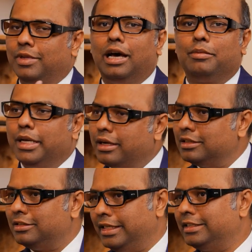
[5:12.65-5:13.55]
RBI
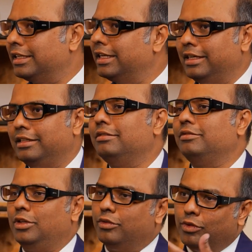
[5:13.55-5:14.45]
cuts rates again,
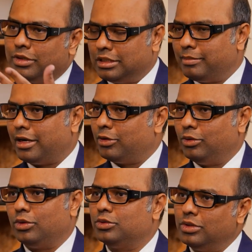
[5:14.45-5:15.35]
and focuses back on
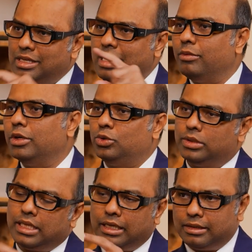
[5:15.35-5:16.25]
growth. So it's like a
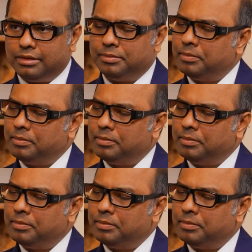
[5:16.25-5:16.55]
virtuous cycle.